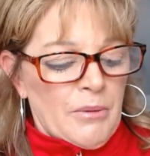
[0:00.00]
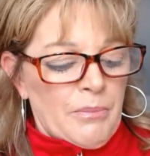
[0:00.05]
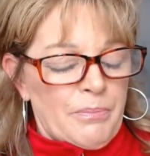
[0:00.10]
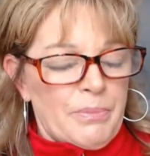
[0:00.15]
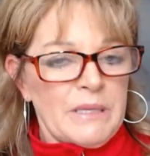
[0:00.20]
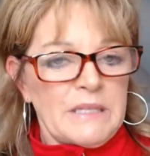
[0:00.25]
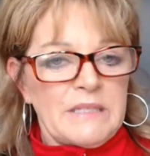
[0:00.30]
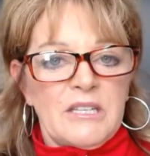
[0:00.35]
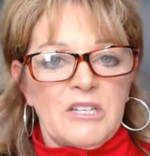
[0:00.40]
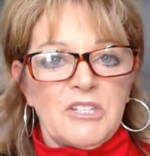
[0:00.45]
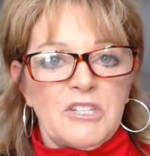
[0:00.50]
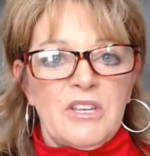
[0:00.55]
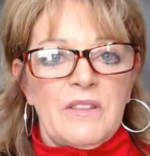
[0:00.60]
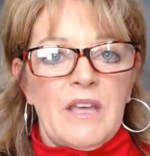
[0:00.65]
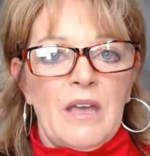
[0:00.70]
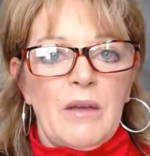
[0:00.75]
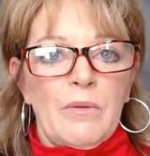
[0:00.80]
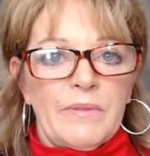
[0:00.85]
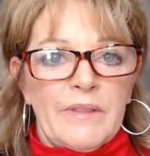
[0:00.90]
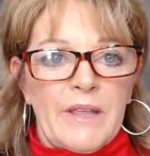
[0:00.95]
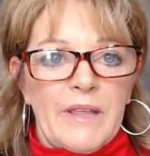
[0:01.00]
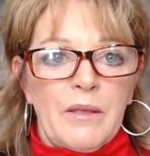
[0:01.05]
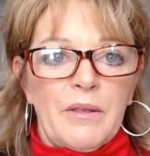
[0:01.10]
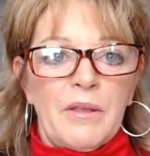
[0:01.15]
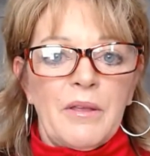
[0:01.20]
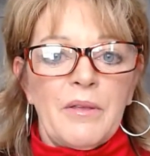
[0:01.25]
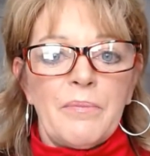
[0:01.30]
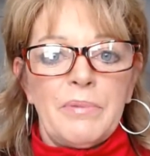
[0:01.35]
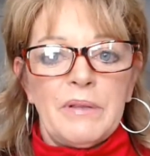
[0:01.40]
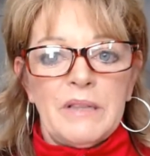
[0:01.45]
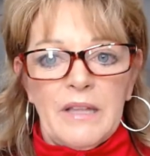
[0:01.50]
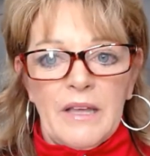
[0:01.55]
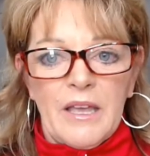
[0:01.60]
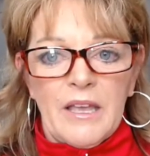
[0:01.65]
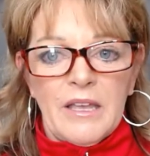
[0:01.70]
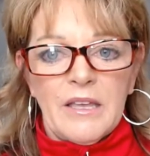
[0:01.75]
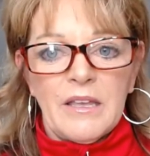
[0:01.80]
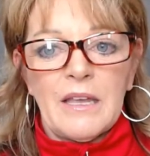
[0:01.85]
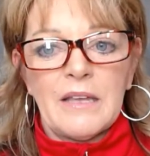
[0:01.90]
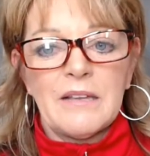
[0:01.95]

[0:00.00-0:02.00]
position that they play.